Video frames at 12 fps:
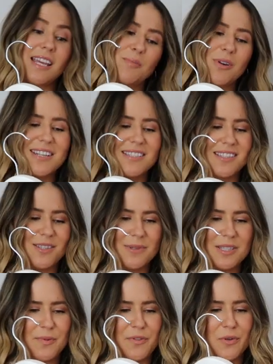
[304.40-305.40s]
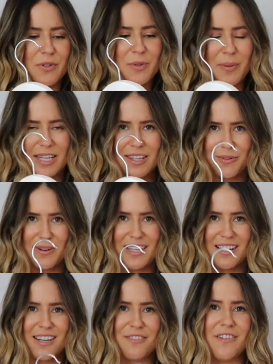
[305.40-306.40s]
same price as the ones before,
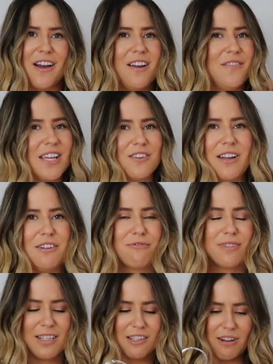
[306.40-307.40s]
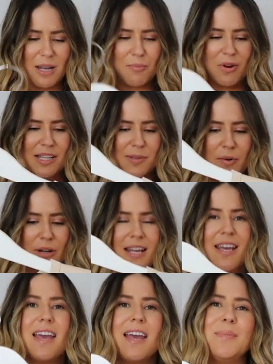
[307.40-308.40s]
$23.95. Again, really great price point,
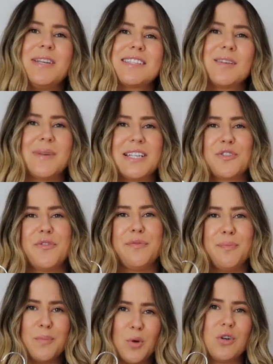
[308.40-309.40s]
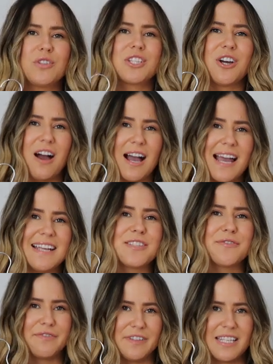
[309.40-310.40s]
but it's a much more tight
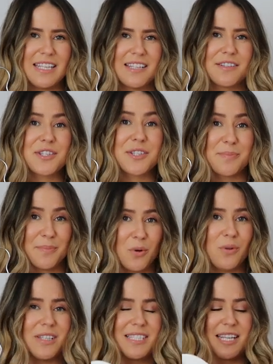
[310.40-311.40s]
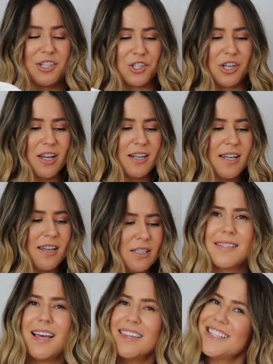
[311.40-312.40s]
fitting, smaller t-shirt.
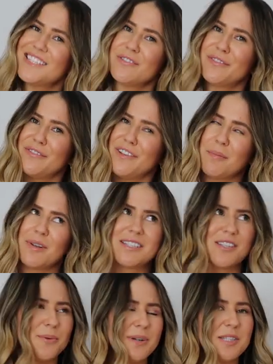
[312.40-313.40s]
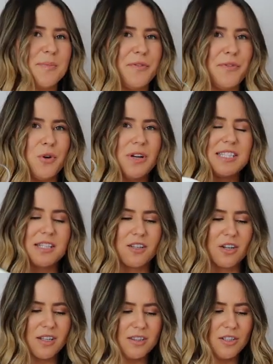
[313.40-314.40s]
Slightly different fabric to the ones before. It's
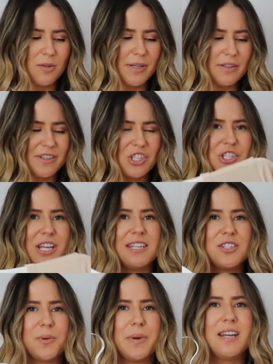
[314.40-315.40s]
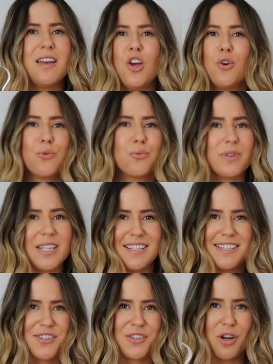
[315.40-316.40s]
got a little bit of a sheen to it,
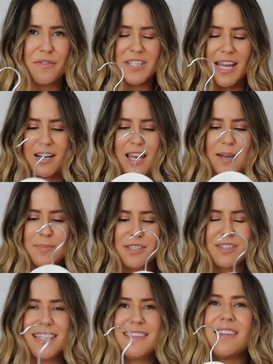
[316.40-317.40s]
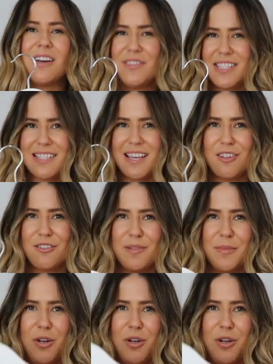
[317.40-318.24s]
really soft, and I absolutely love this color at the